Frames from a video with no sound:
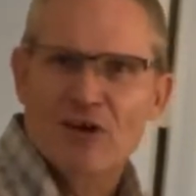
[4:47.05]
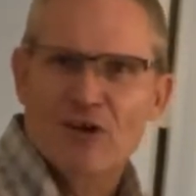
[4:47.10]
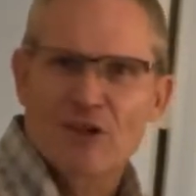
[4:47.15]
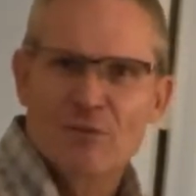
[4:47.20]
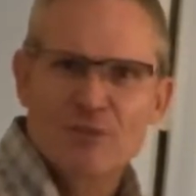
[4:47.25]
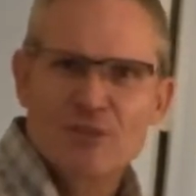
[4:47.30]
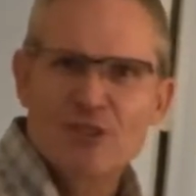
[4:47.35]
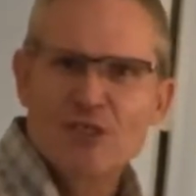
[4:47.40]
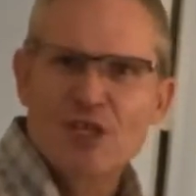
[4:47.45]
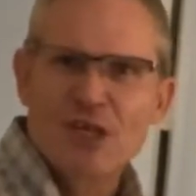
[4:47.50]
of the
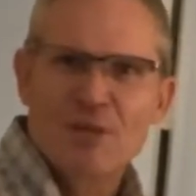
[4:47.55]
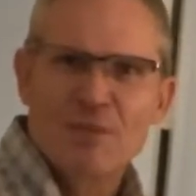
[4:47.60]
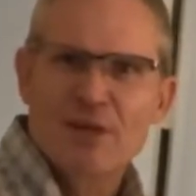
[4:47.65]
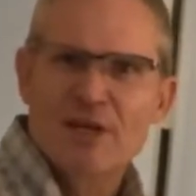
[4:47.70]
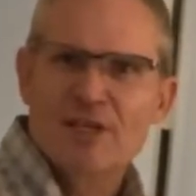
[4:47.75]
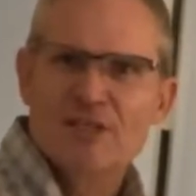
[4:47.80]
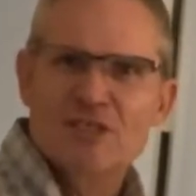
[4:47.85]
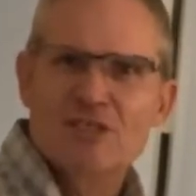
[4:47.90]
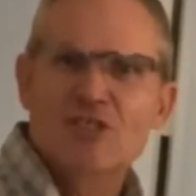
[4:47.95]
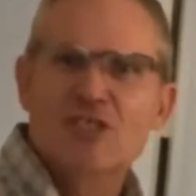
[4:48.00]
machine
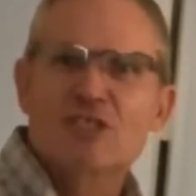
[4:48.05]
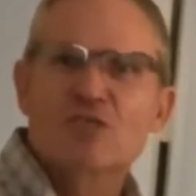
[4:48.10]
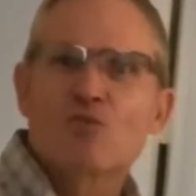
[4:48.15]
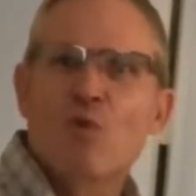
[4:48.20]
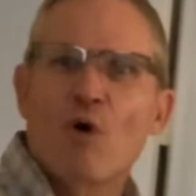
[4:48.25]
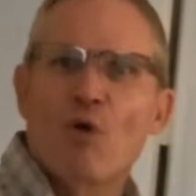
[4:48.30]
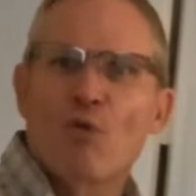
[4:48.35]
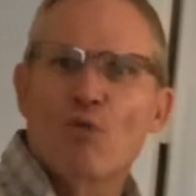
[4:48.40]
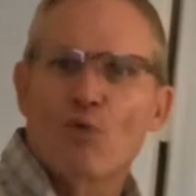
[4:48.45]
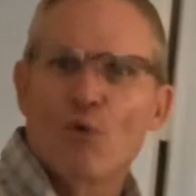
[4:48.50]
because it just
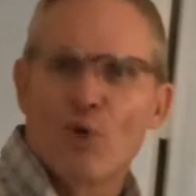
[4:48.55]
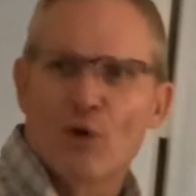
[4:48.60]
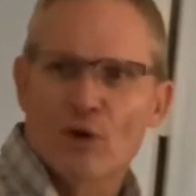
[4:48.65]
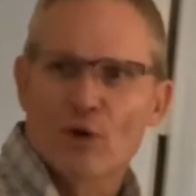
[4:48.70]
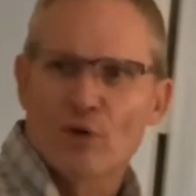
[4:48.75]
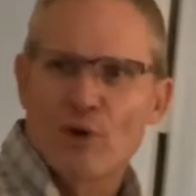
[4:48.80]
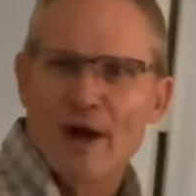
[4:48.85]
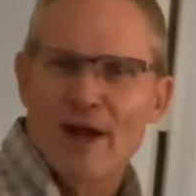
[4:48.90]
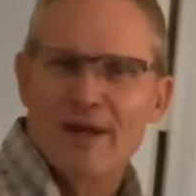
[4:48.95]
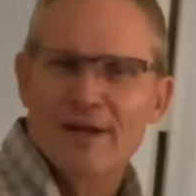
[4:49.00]
won't work
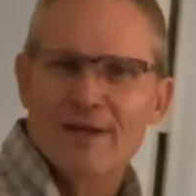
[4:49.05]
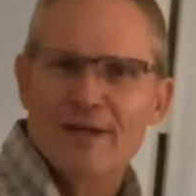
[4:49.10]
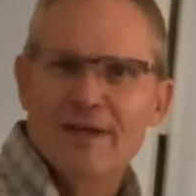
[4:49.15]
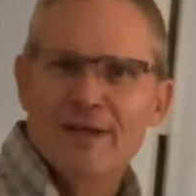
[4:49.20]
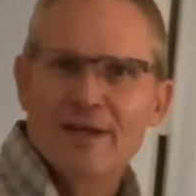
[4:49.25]
right.